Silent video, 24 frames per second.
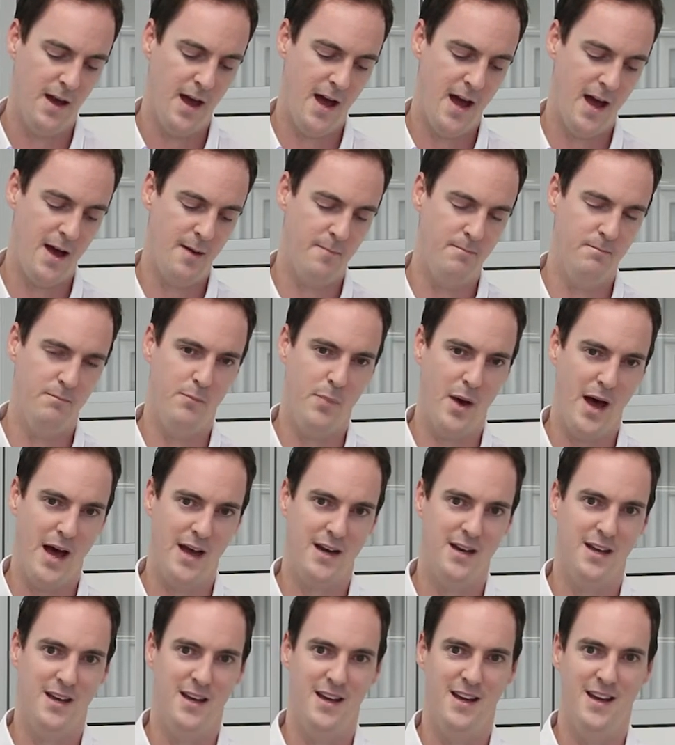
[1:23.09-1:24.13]

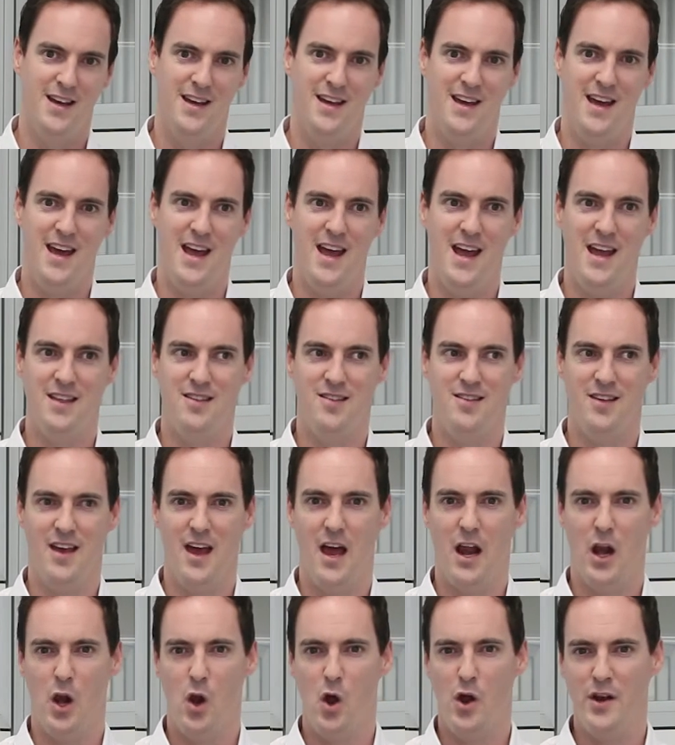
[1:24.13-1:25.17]
but
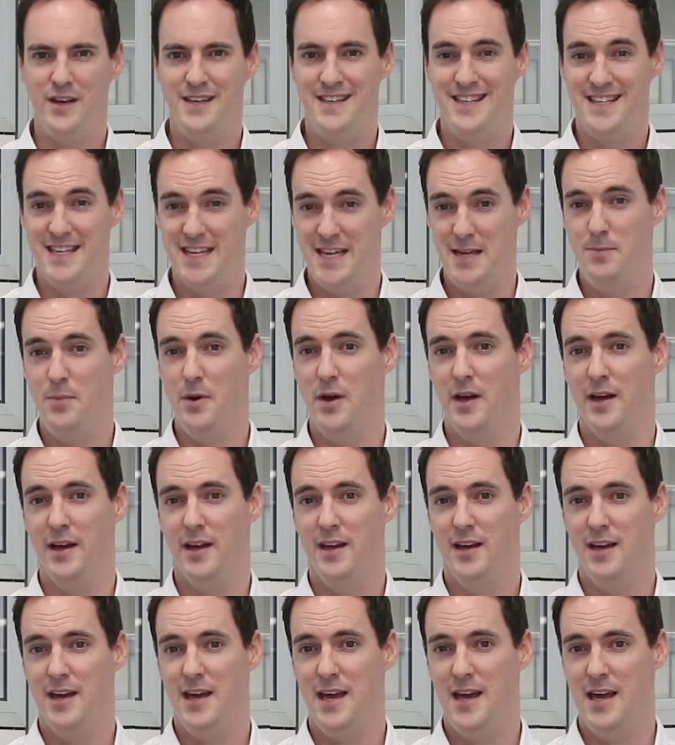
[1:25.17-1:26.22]
it's a lot
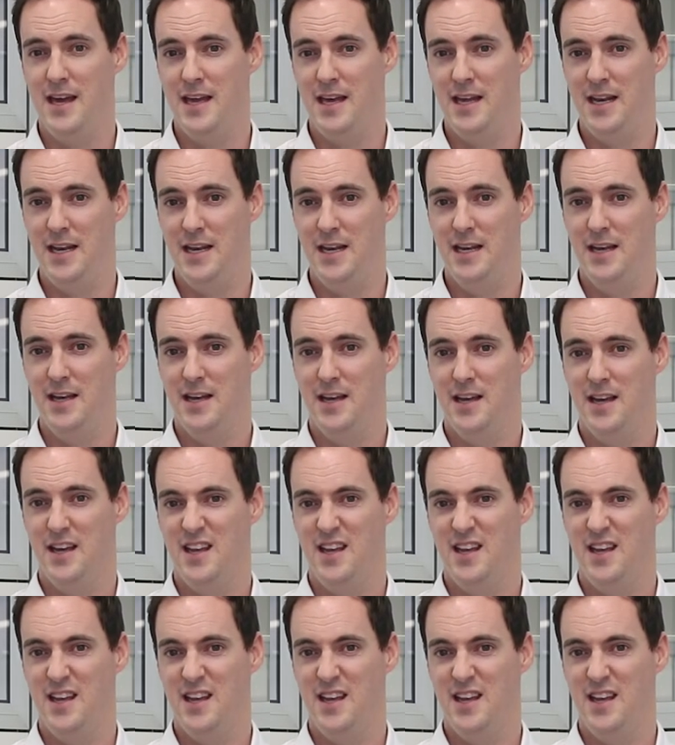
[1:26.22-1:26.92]
deeper in